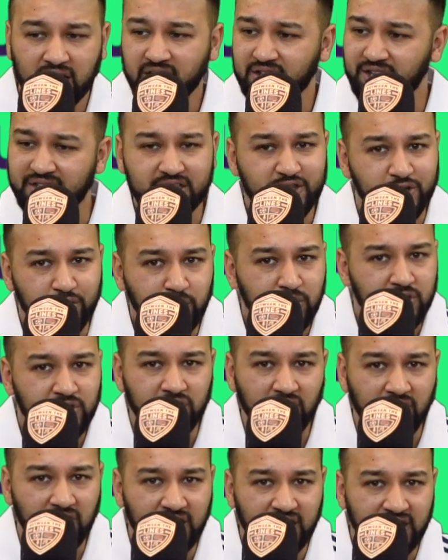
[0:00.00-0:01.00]
This new
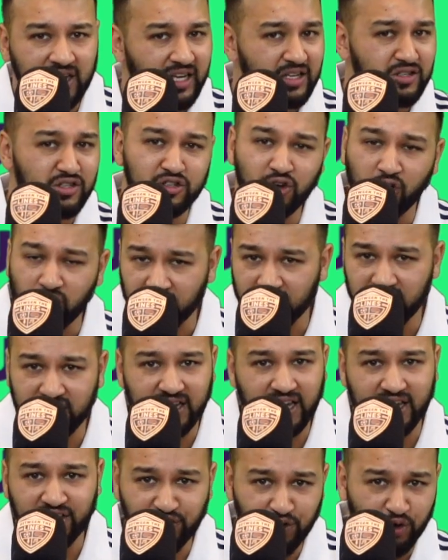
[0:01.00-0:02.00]
Sterling is not going to
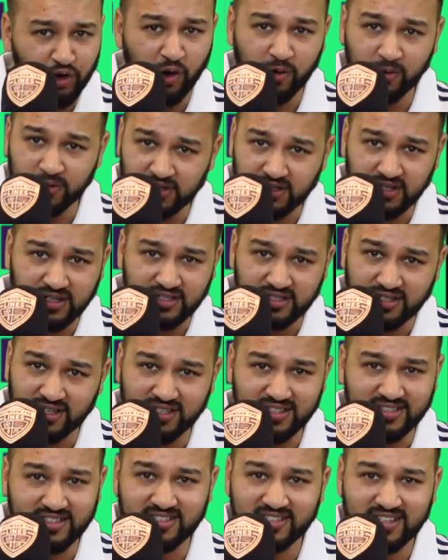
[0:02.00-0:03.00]
get you goals and
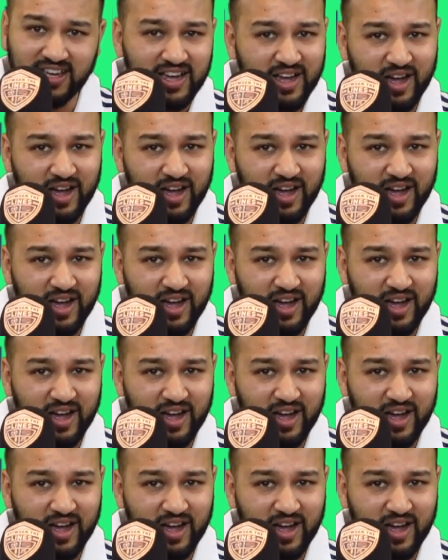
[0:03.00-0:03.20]
assists.